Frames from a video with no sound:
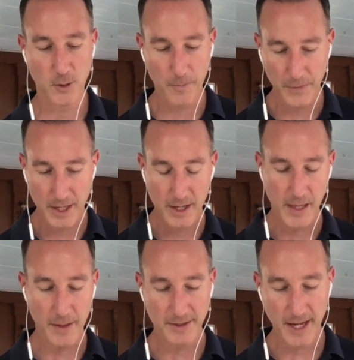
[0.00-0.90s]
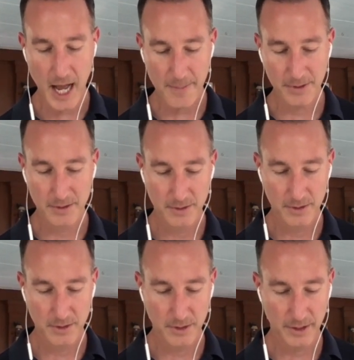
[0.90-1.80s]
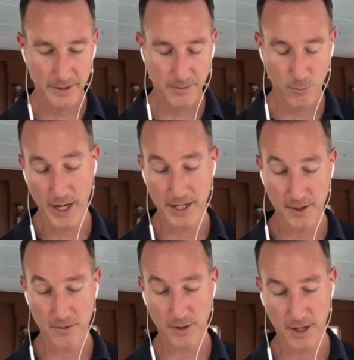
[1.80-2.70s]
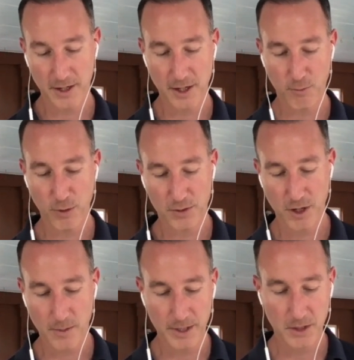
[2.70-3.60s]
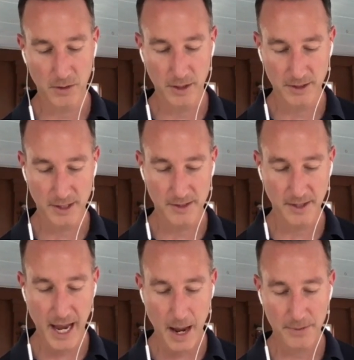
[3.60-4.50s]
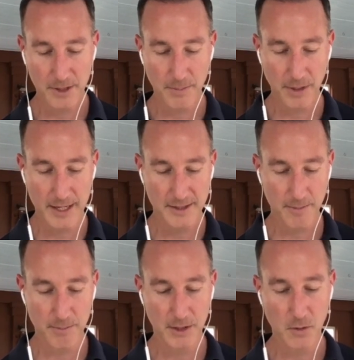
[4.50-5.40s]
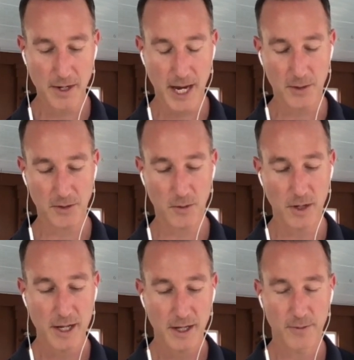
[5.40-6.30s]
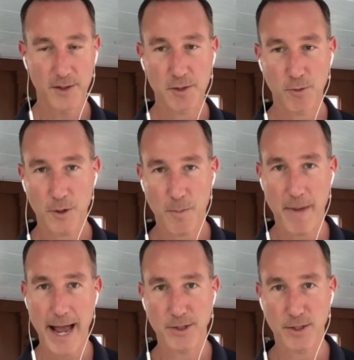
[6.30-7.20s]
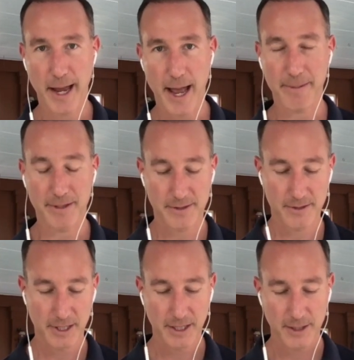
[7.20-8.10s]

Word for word: So in the top uh, right here, underneath withdraw Bitcoin, it says tap to paste the Bitcoin address. So this is where all the magic happens.